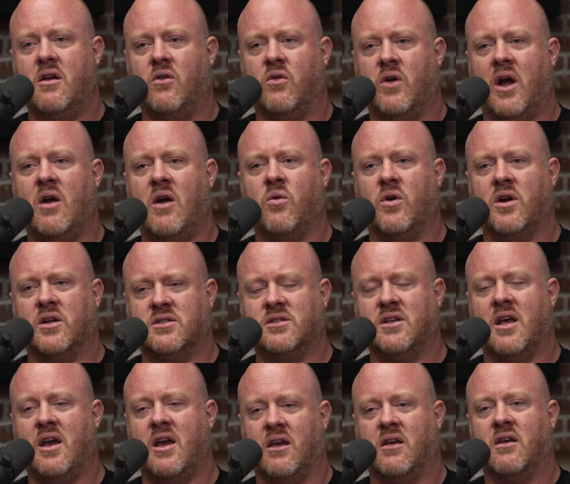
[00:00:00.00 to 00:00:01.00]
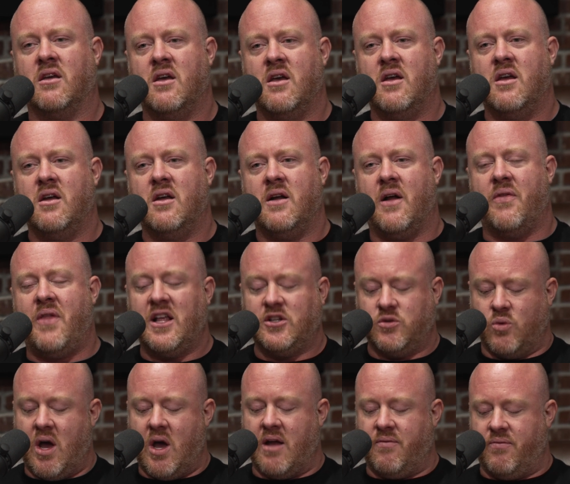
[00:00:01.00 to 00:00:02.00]
Right. Where it's like, and that's
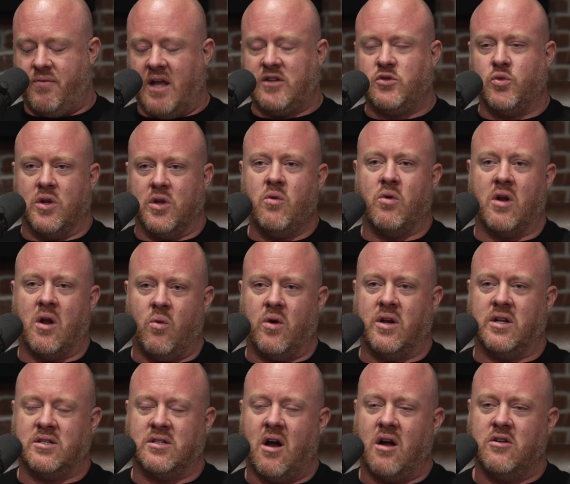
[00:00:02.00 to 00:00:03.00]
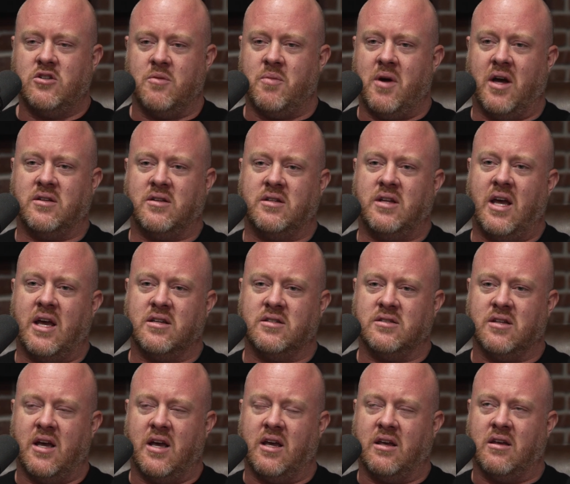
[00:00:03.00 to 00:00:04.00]
really what I want to talk to you about today
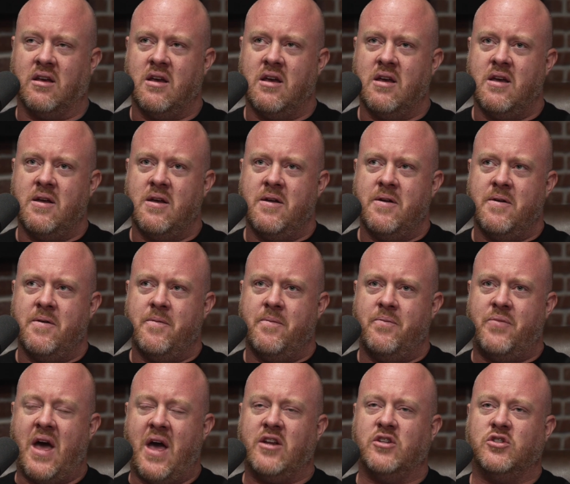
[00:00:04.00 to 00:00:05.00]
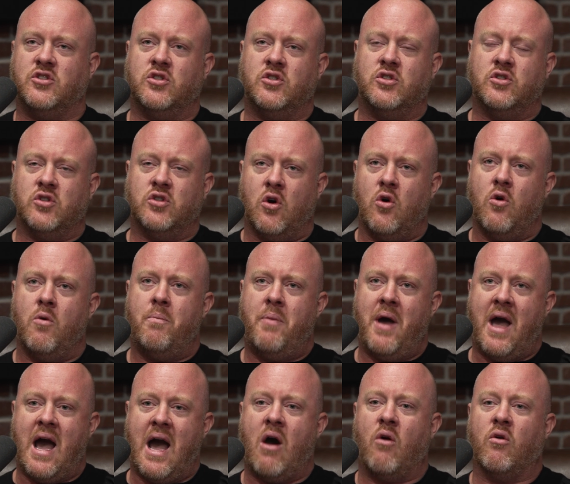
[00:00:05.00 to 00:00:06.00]
is like, that is so
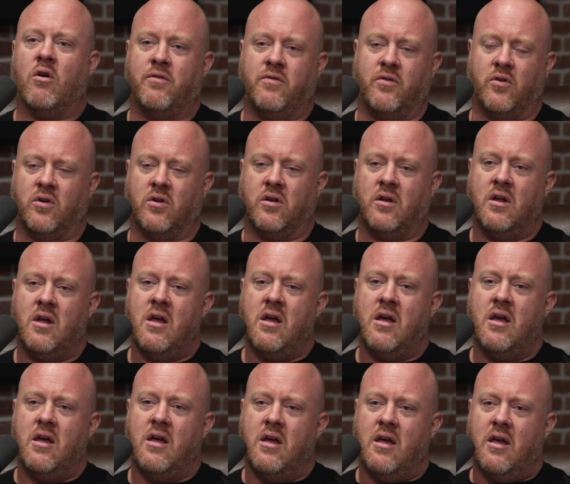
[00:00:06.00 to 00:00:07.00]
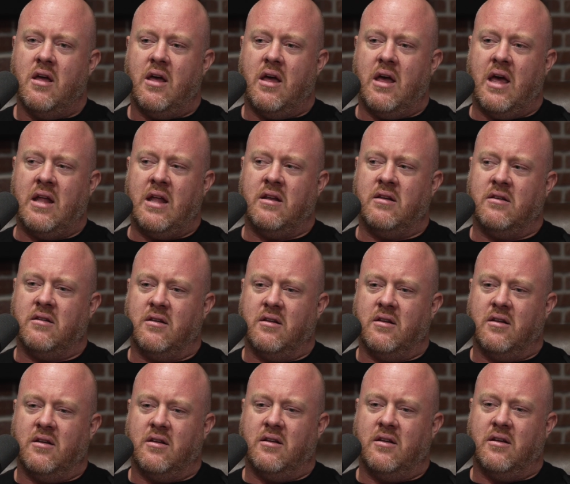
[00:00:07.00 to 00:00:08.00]
powerful. And
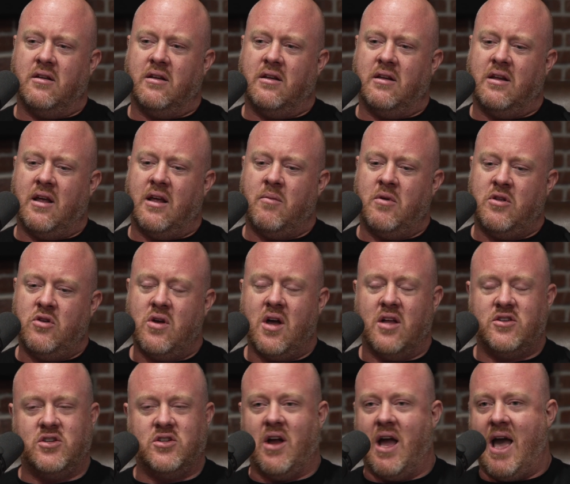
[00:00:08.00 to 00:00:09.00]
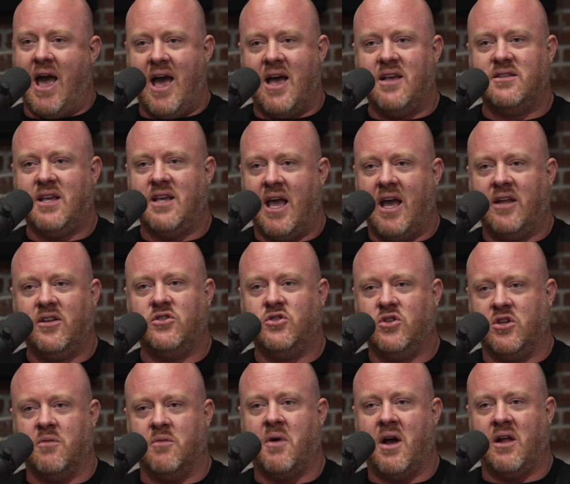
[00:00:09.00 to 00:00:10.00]
I mean, you got your ass handed
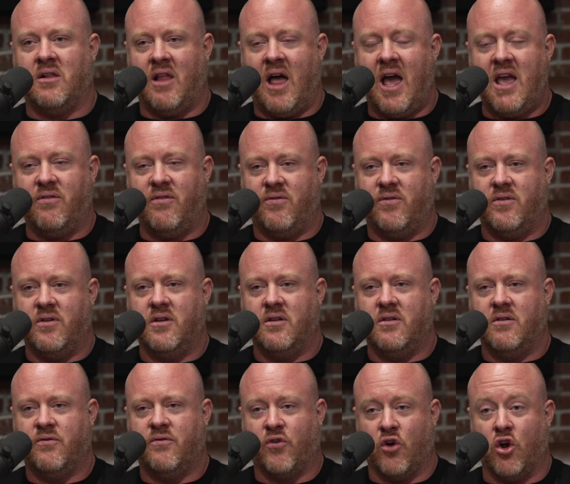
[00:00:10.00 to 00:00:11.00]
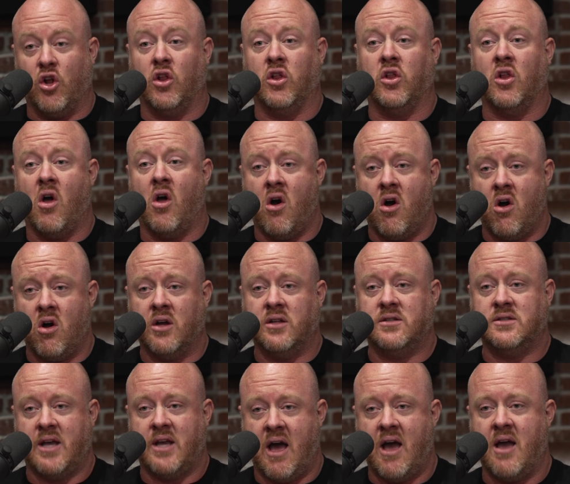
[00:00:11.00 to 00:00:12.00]
to you by life for a long
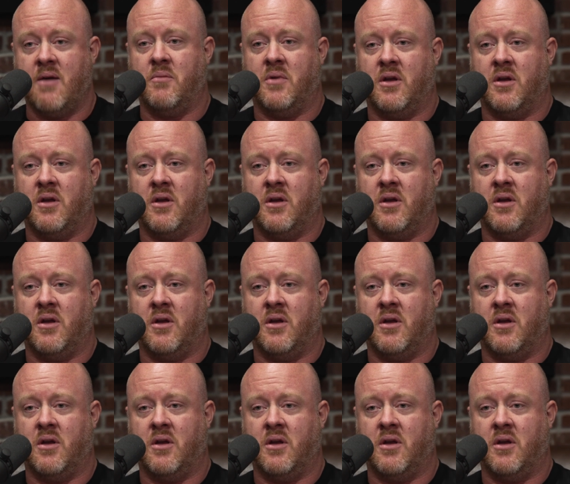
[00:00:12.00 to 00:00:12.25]
time.